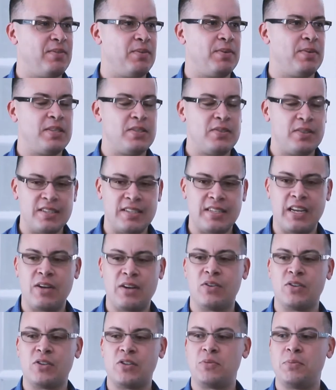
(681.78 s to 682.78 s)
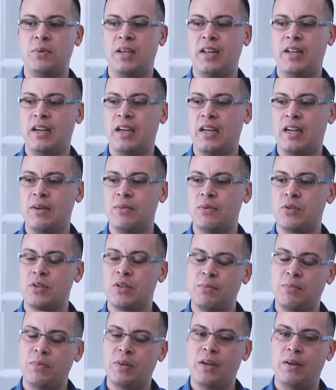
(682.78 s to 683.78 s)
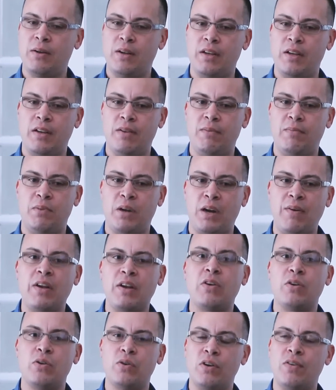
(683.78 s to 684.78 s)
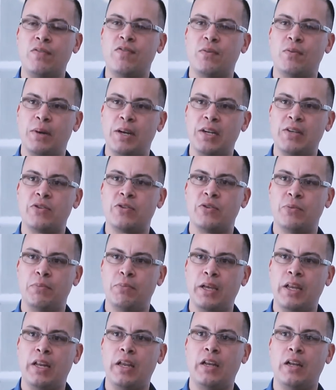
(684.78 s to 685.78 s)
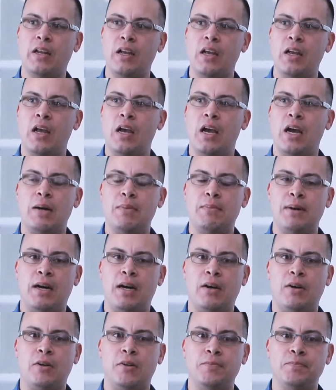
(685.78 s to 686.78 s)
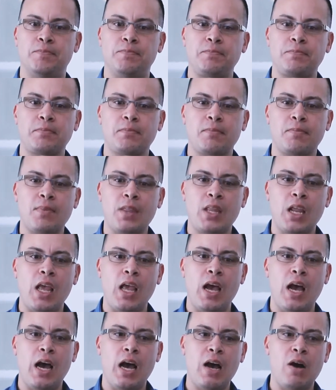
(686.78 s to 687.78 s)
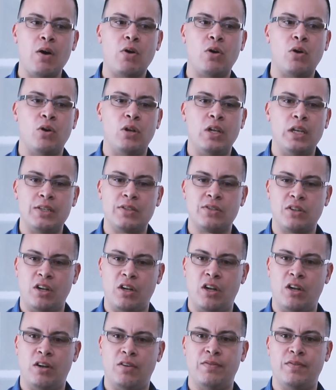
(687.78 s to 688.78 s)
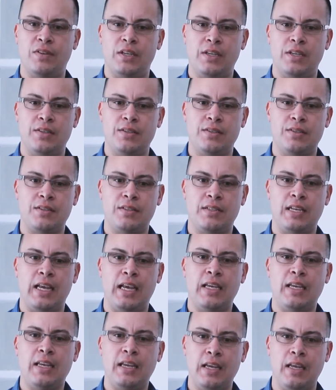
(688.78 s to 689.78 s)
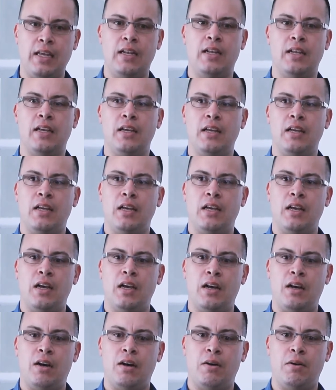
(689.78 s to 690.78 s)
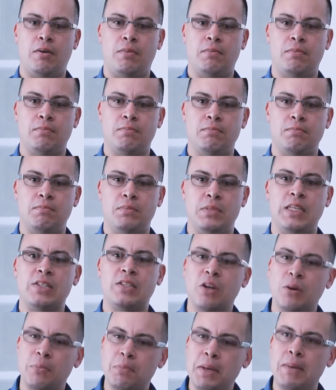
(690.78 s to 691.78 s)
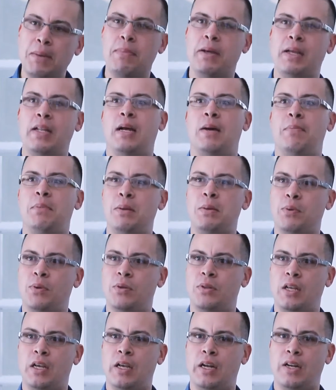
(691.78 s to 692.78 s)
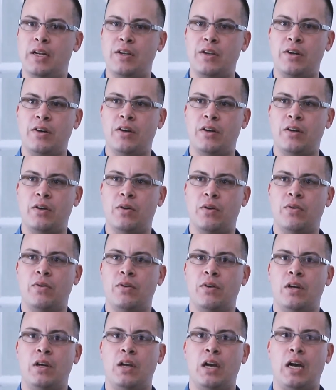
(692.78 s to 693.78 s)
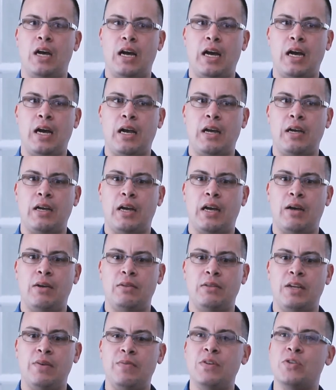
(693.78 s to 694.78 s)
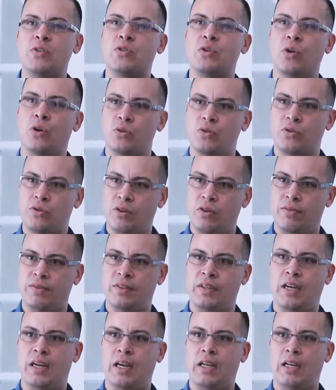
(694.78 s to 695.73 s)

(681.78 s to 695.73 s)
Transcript: We went to the stakeholders meeting, and it was a very good informational meeting about how Unleashed Love is taking this commitment that people did a year ago and the results of